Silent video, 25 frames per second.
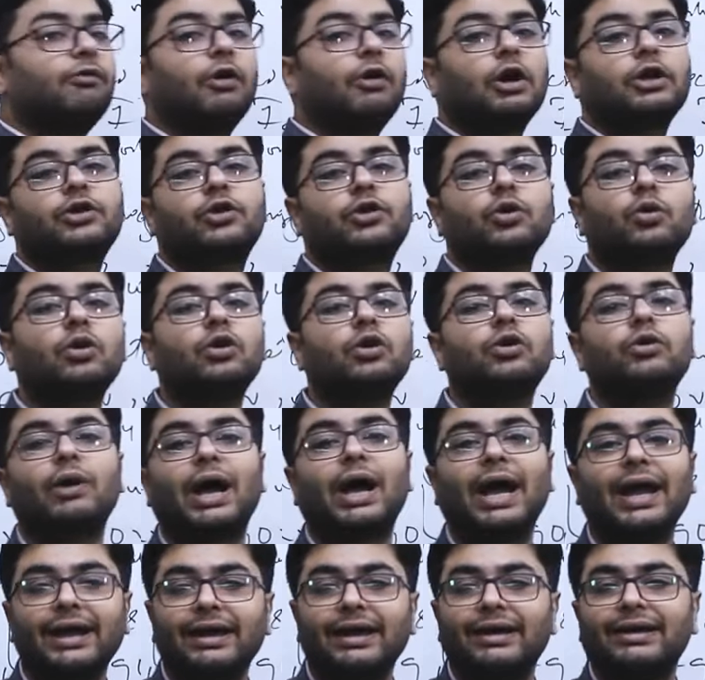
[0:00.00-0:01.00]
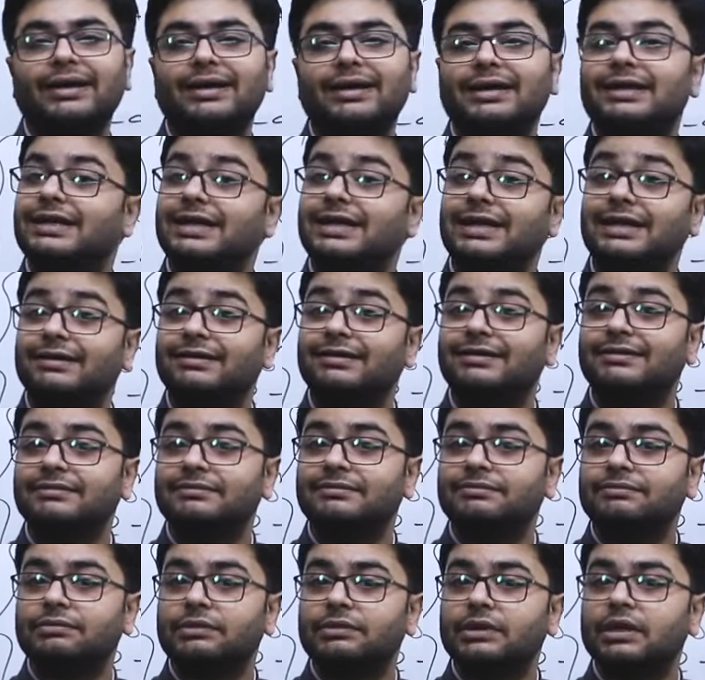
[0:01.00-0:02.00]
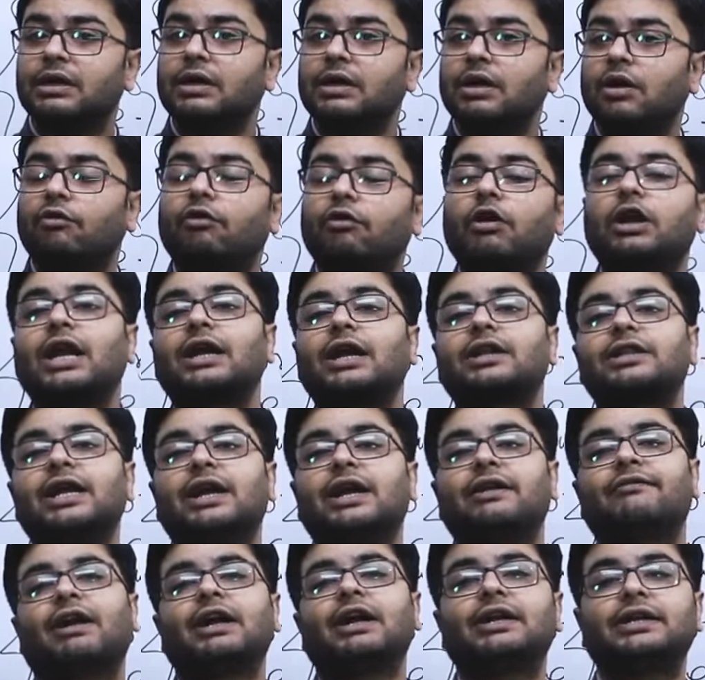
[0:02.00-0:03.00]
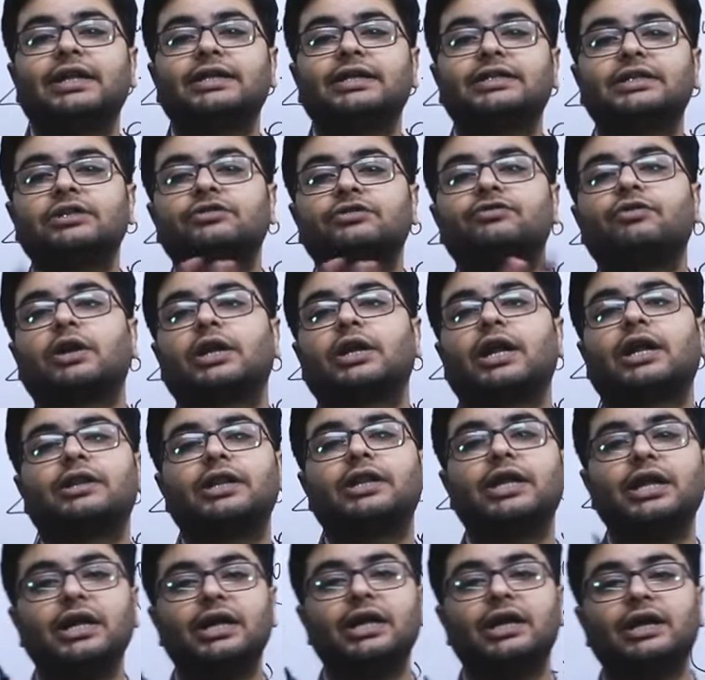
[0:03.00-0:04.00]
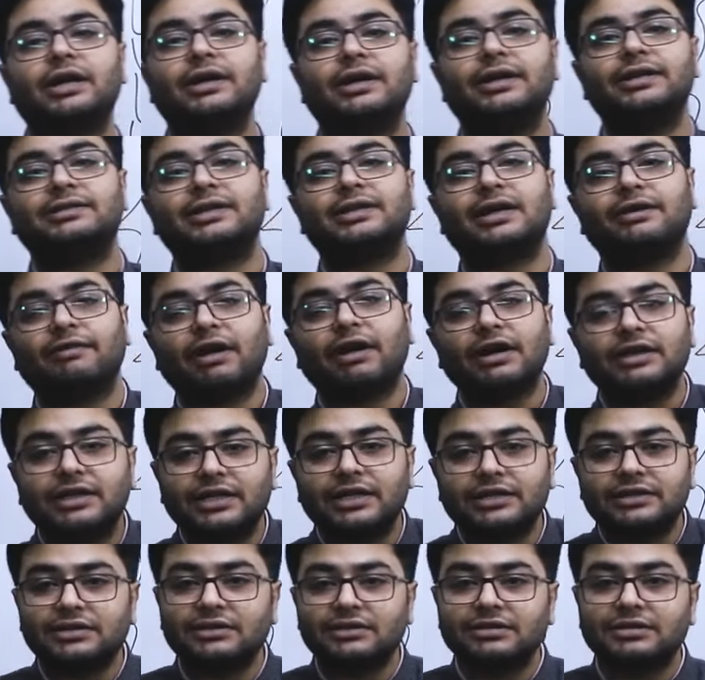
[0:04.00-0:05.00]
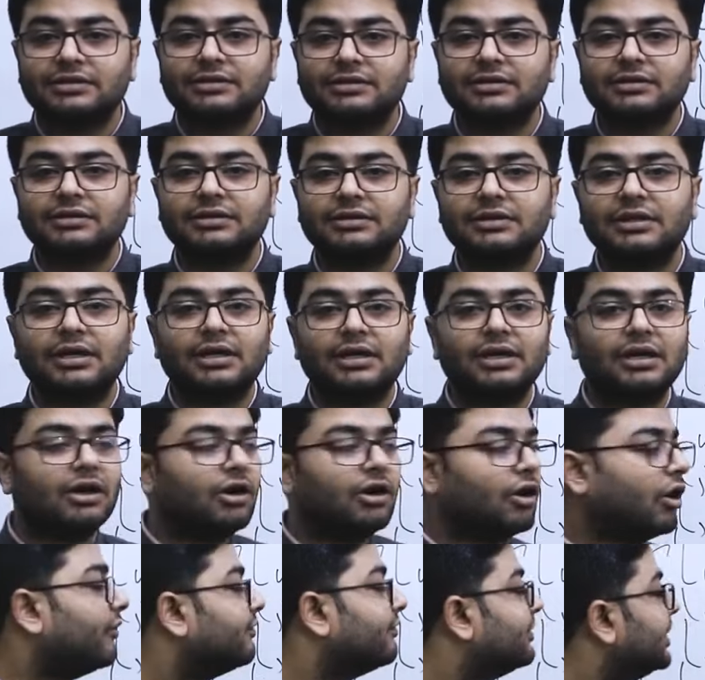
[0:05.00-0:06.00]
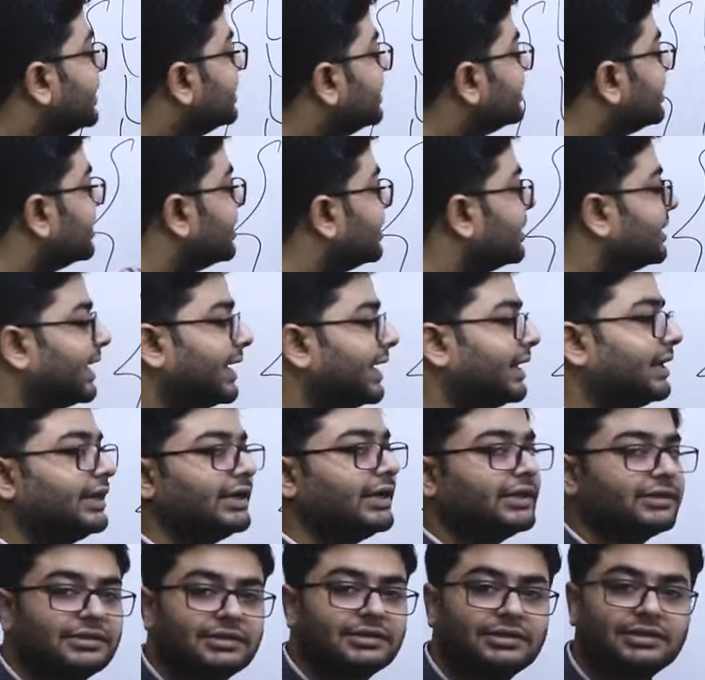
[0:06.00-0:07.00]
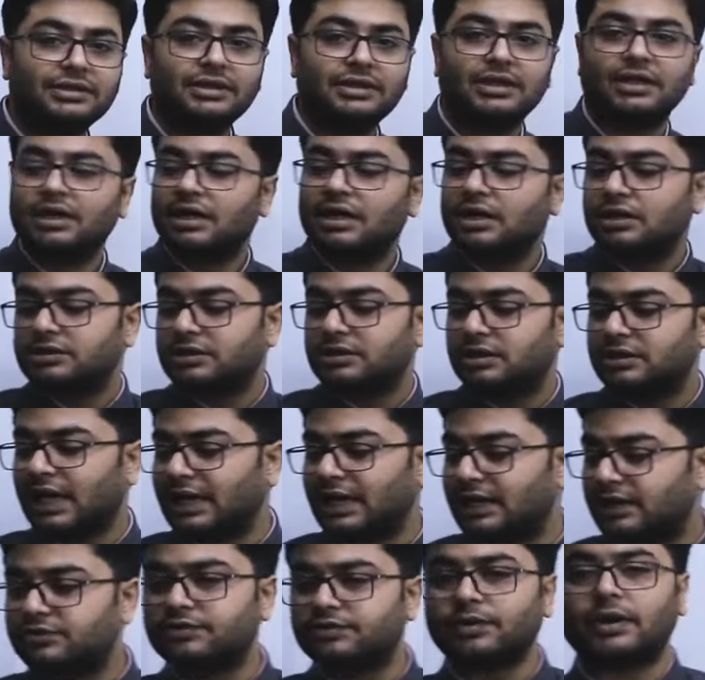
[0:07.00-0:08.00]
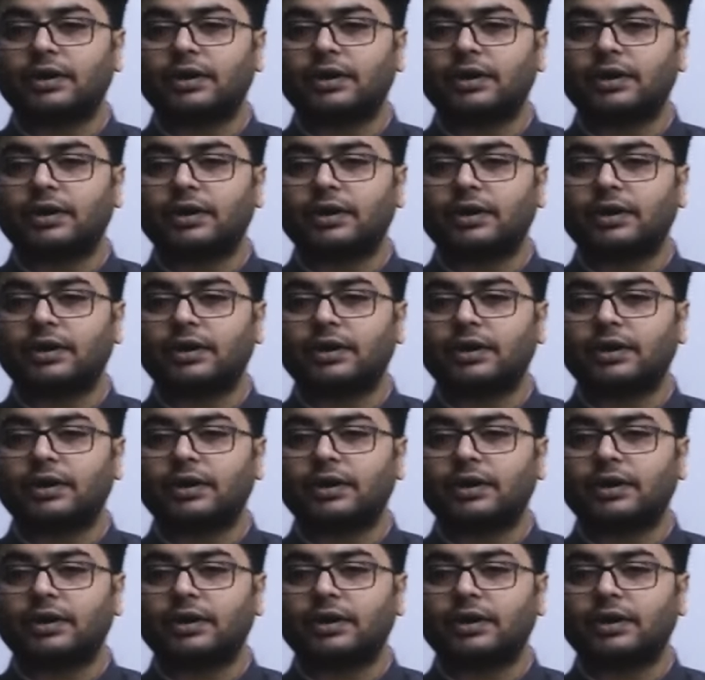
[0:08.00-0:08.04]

what tool do I need? What are the advantages? What are the disadvantages of these techniques? So that is